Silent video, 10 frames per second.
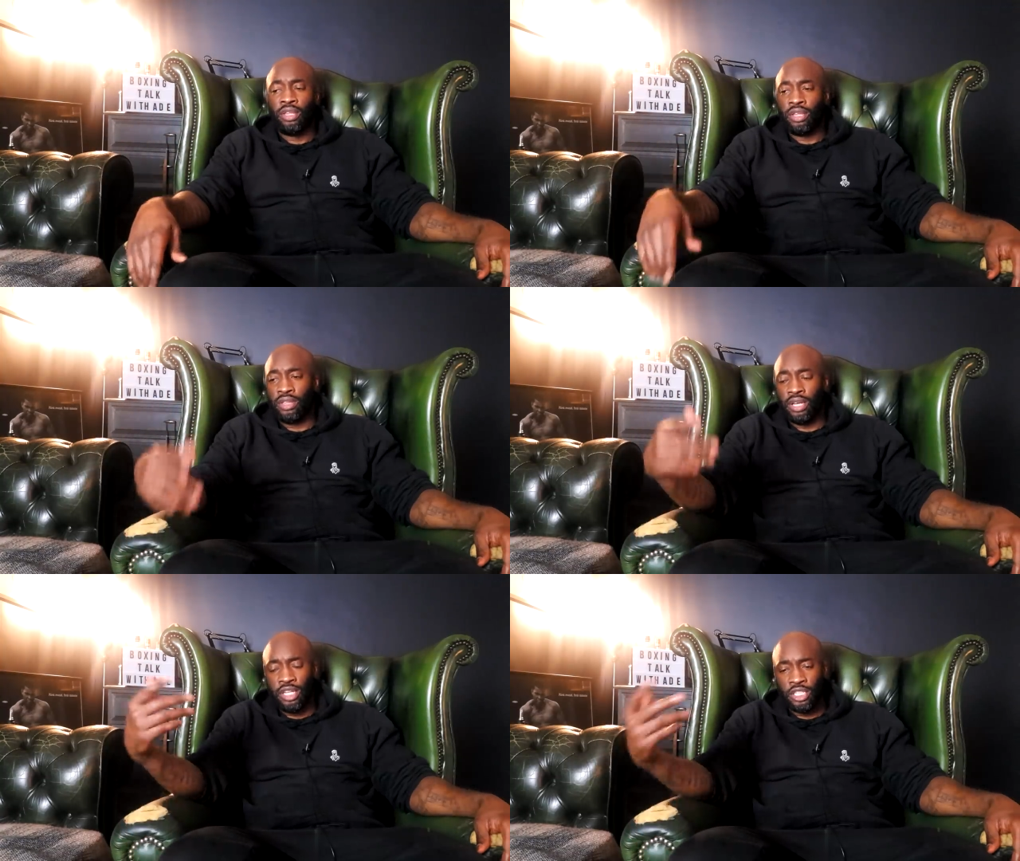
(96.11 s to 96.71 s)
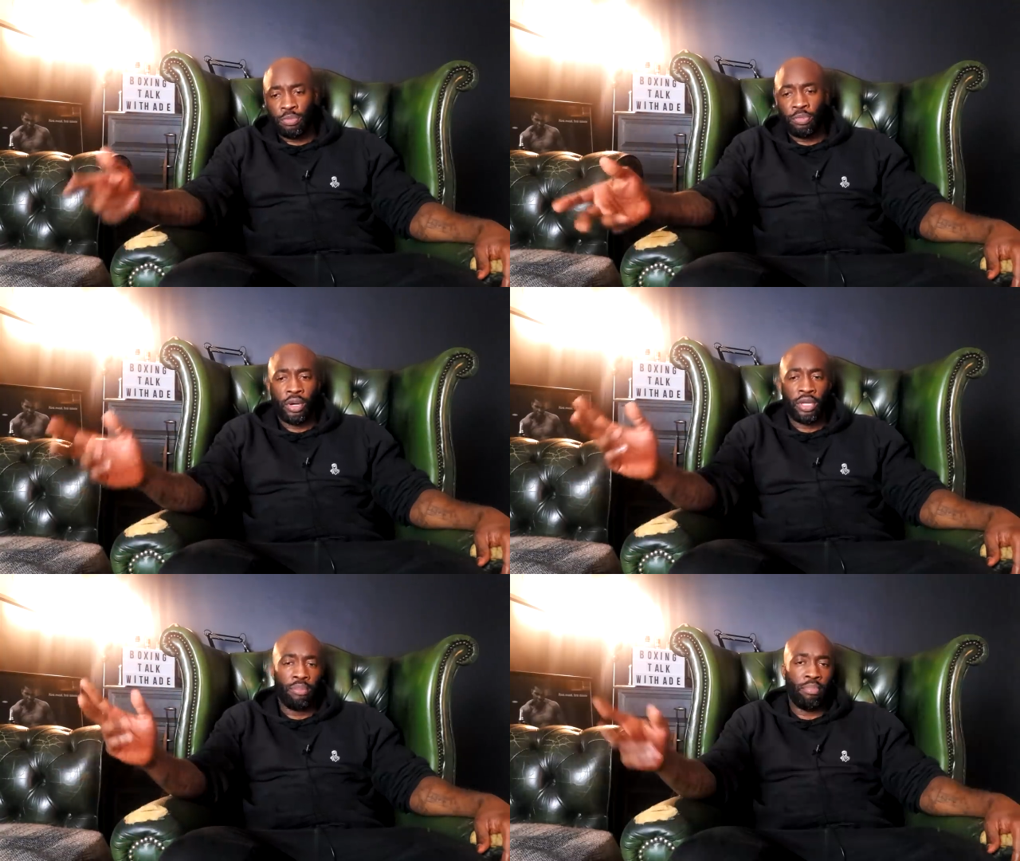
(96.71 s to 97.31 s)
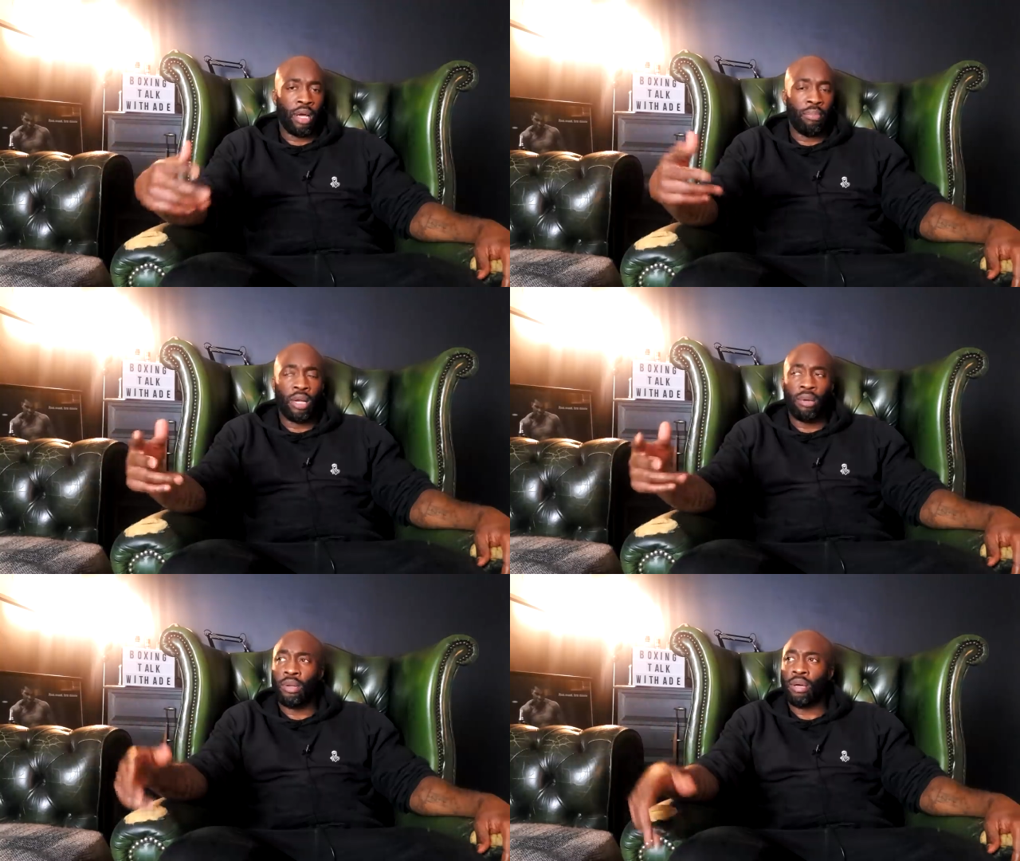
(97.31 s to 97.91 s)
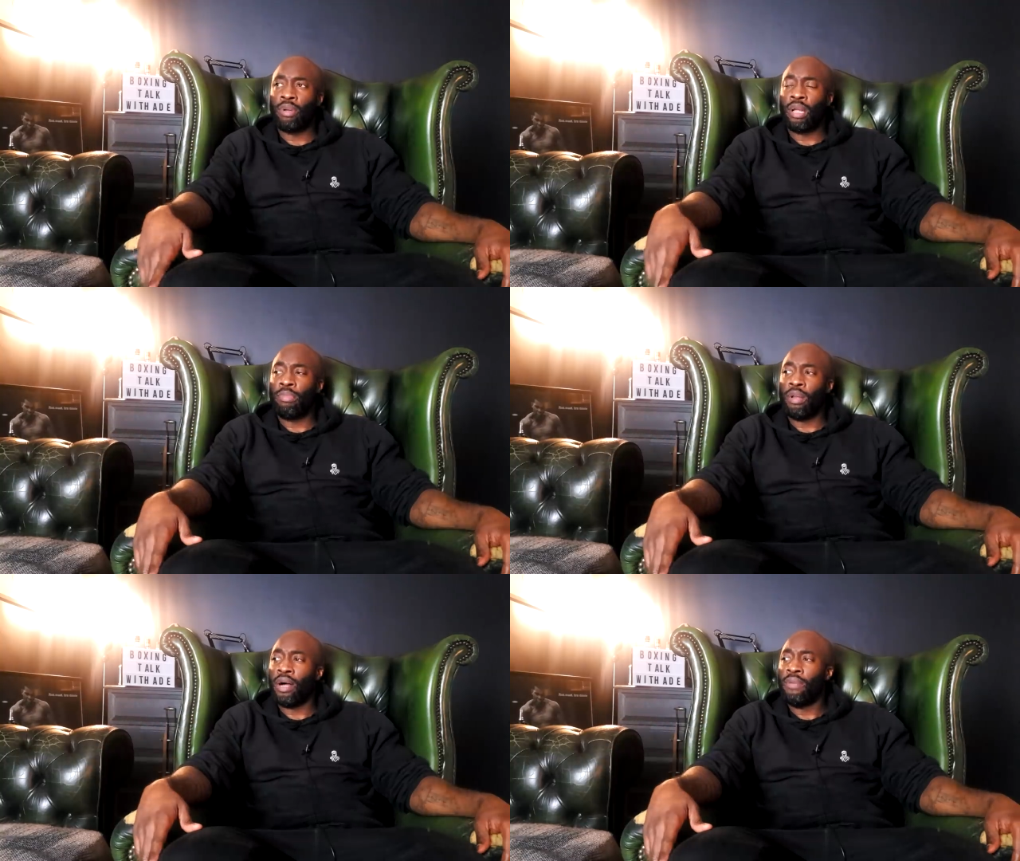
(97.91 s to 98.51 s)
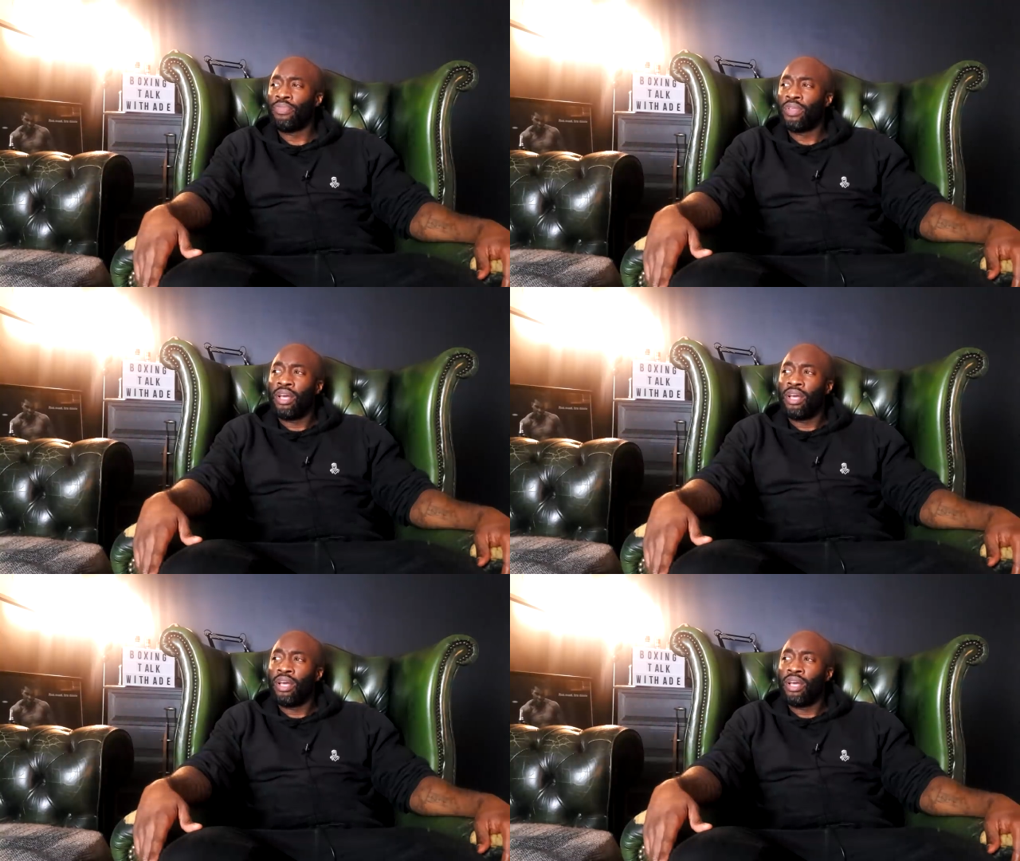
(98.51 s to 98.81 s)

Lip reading: that they're disappointed, blah, blah, blah, blah, blah.